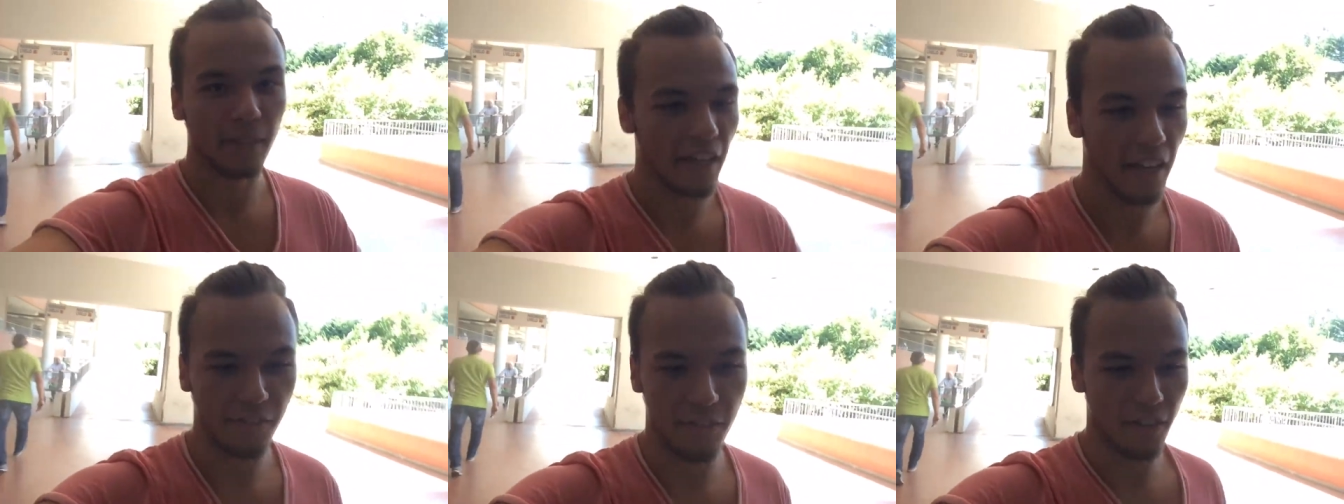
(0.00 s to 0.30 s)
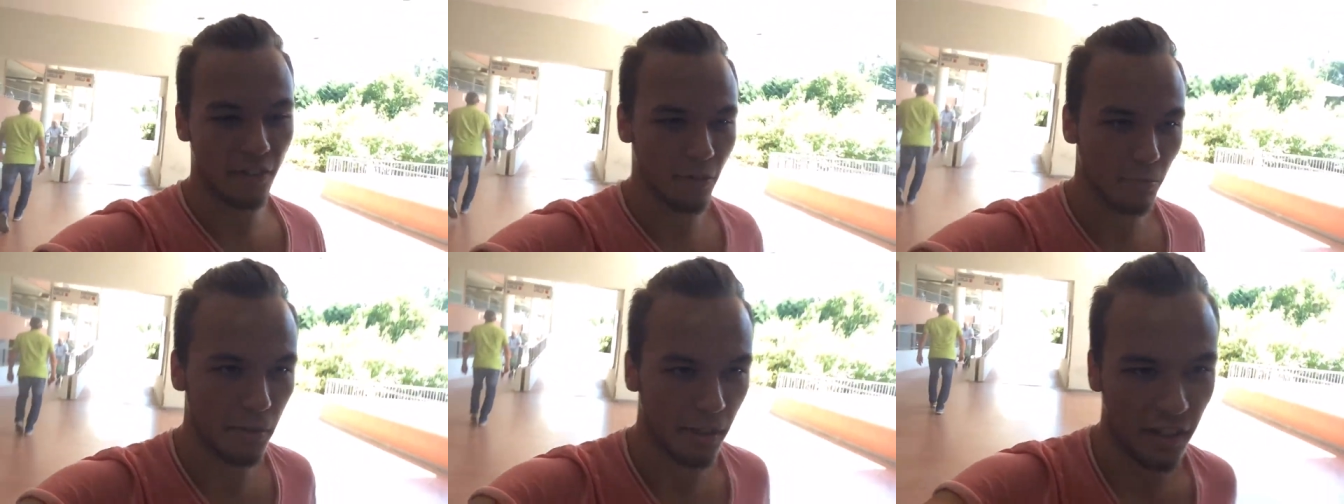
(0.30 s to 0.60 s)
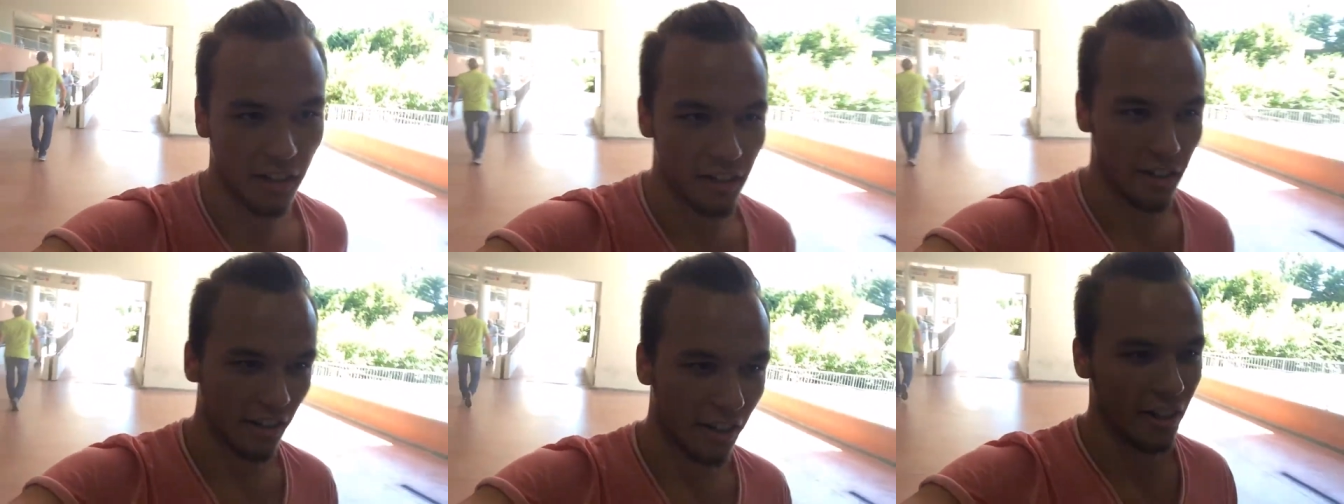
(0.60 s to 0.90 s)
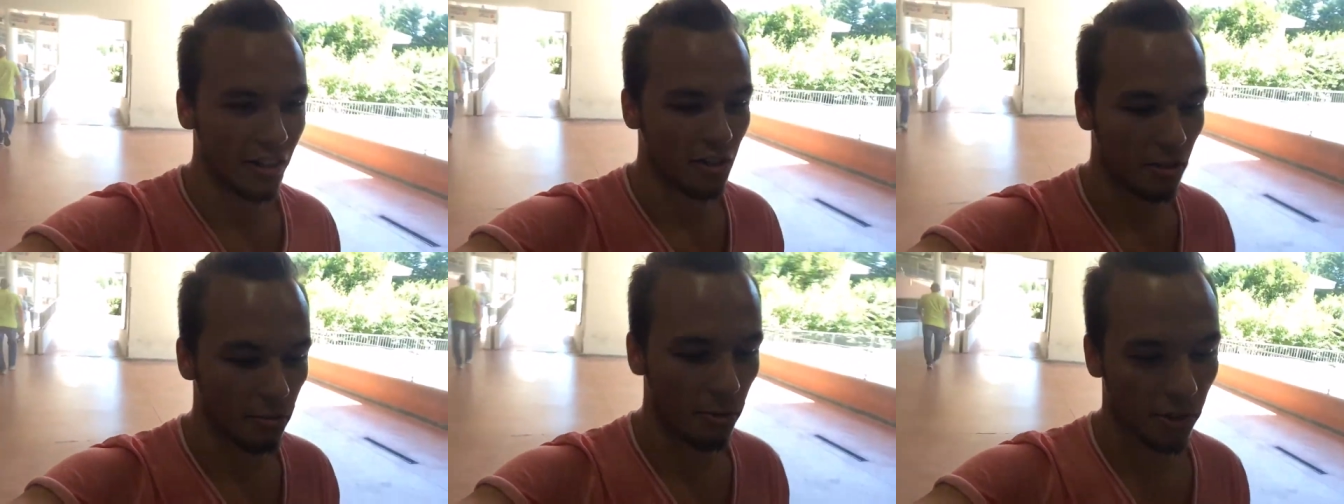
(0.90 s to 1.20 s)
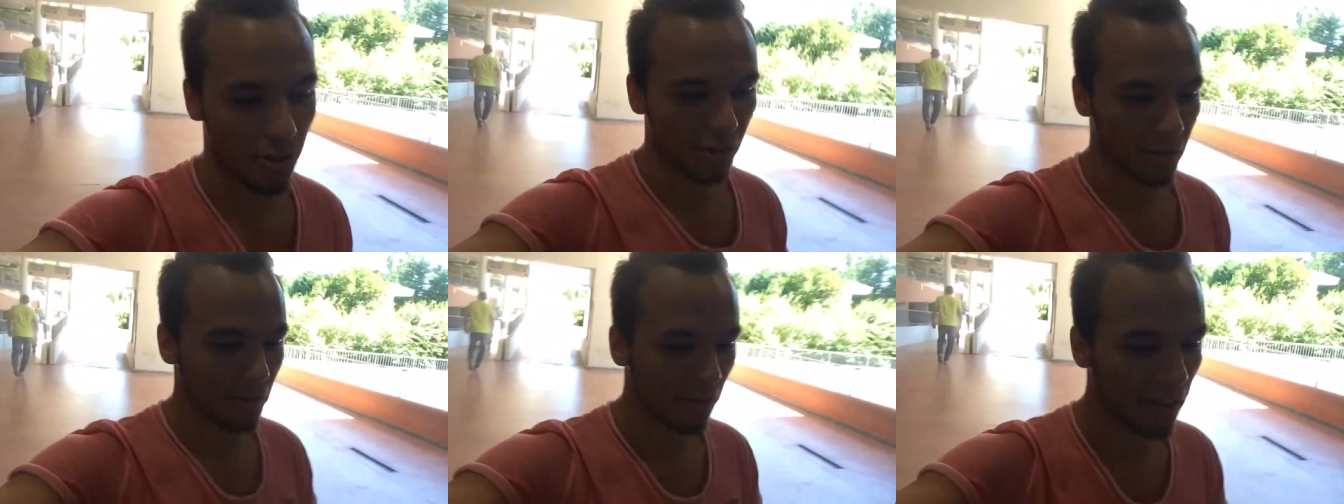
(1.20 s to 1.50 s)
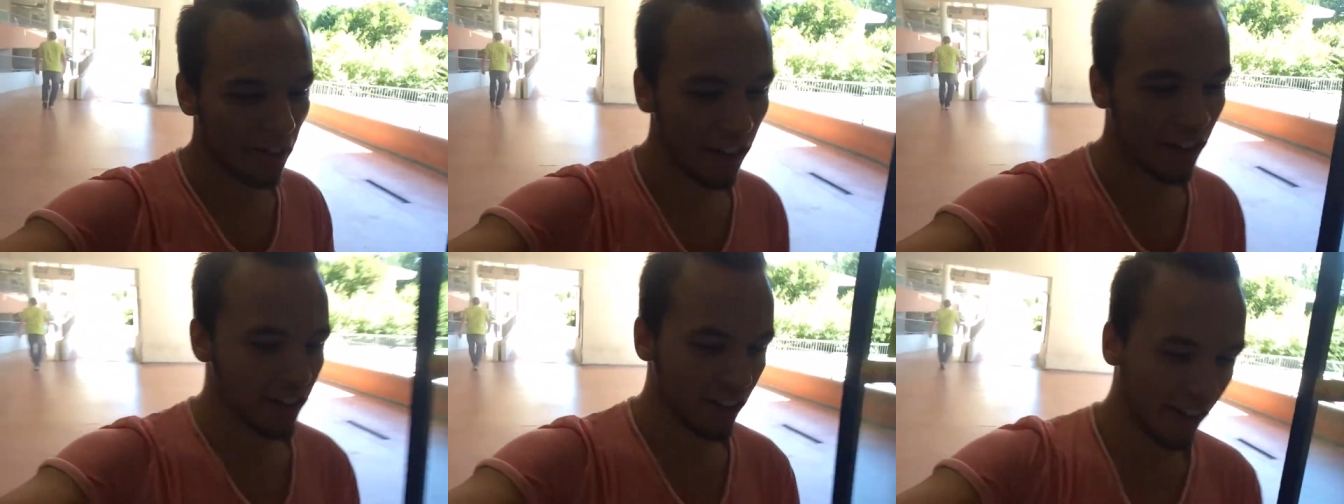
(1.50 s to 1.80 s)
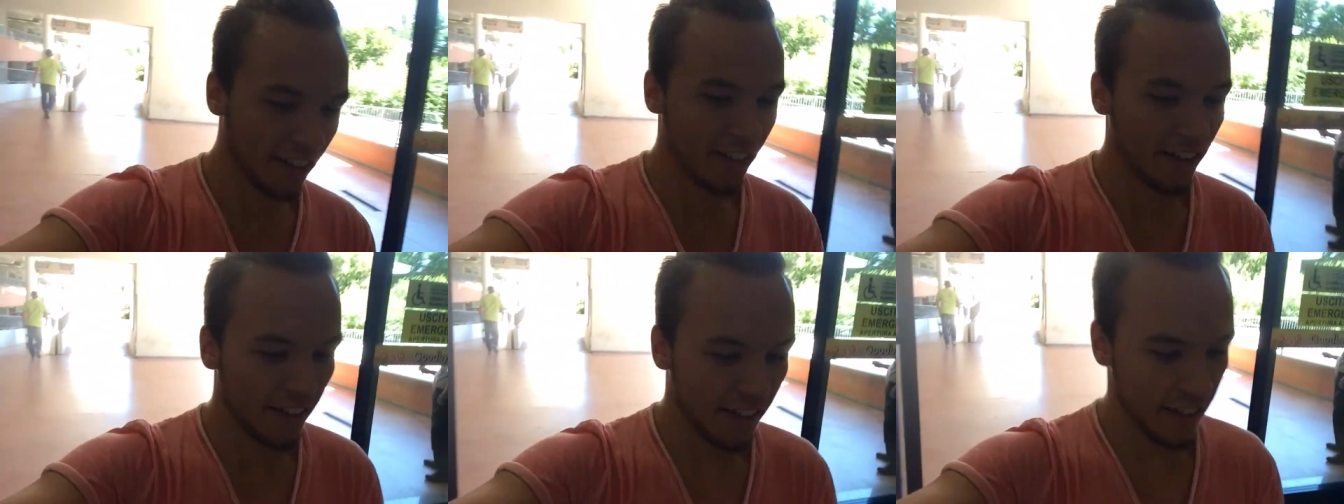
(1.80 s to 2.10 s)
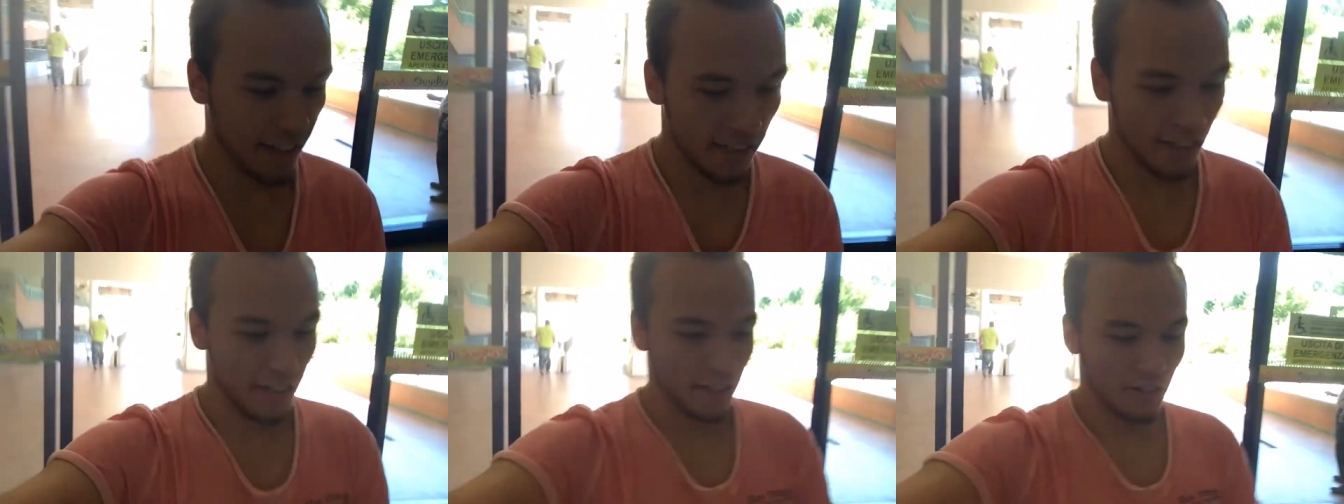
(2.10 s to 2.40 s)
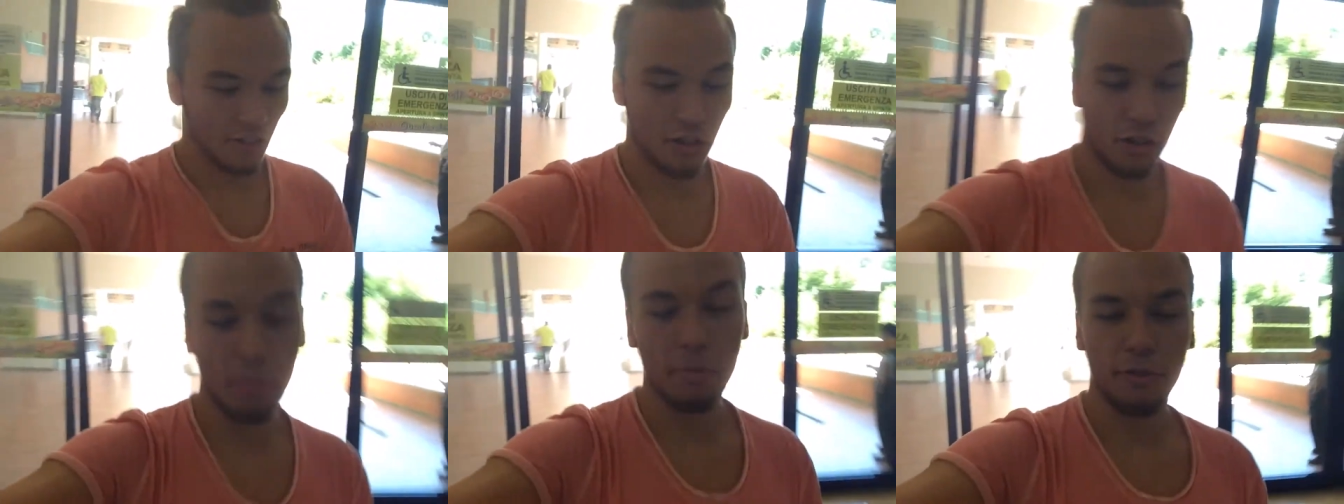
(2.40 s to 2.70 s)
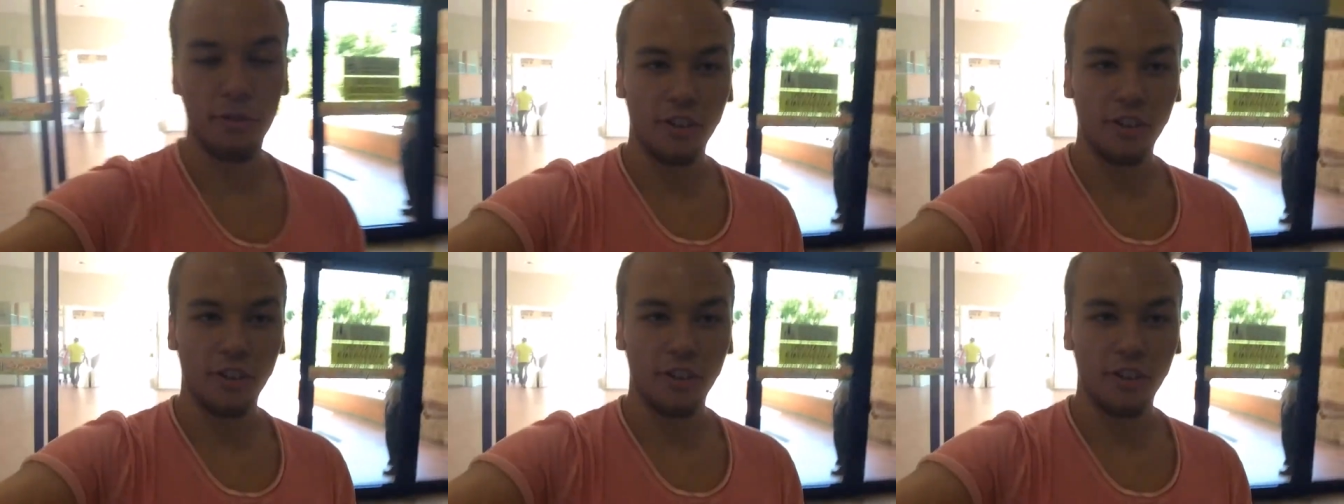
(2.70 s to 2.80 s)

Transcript: I've never been here catching Pokemon. Should be